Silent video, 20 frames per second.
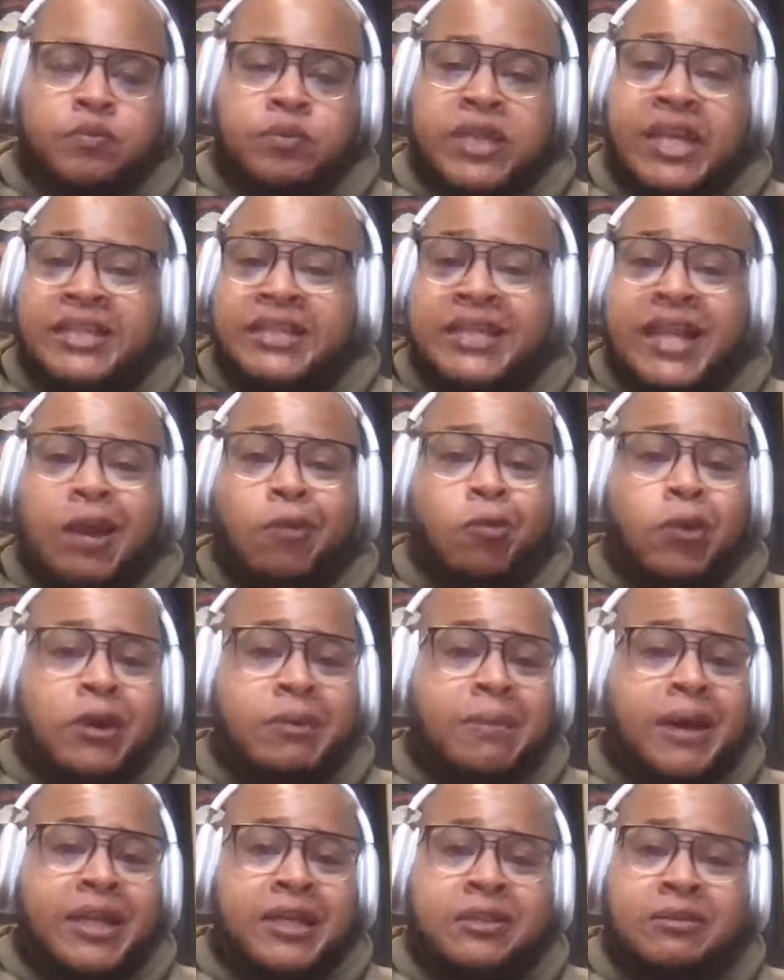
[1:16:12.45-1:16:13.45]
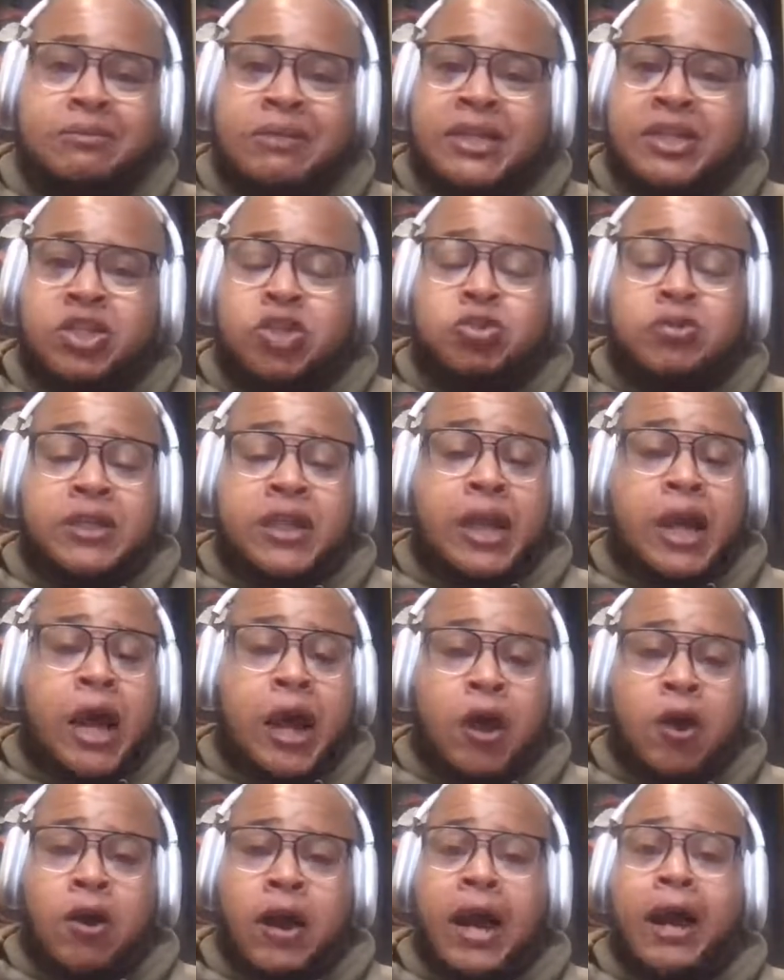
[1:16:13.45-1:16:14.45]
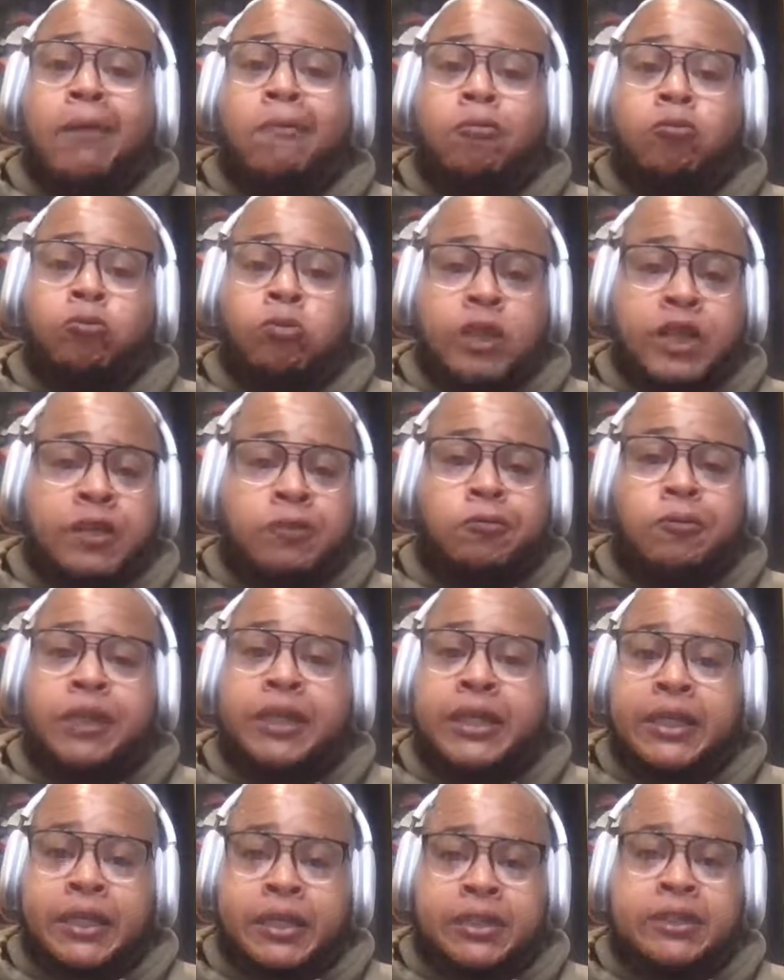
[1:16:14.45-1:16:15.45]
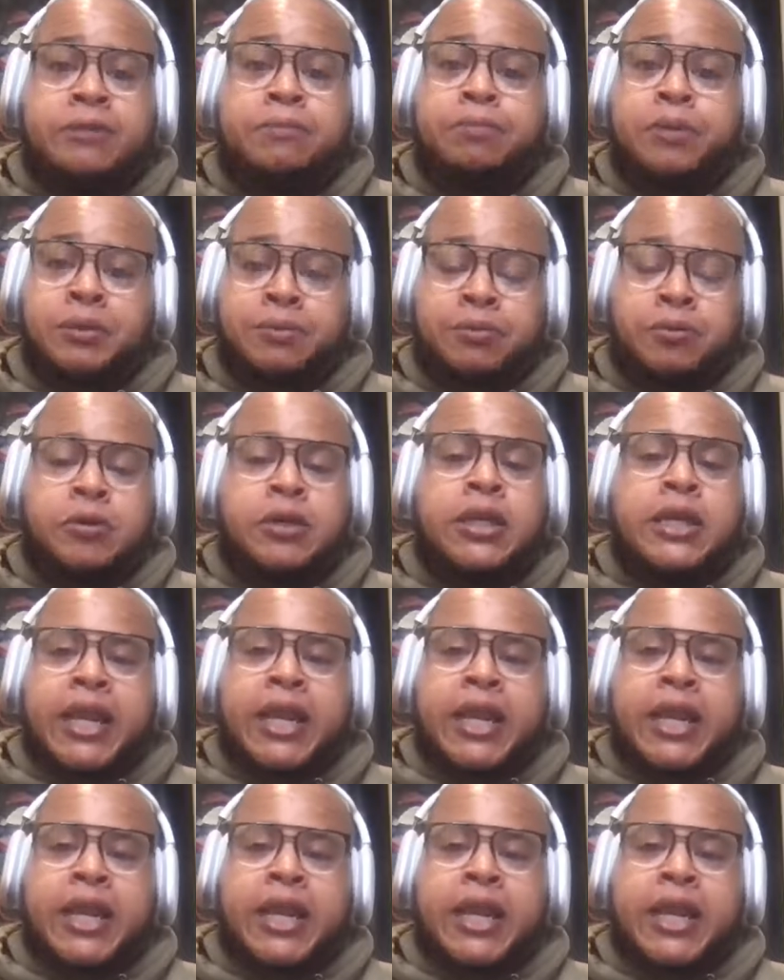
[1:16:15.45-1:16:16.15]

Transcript: That's not one of my issues at all. I'm really, really good to people.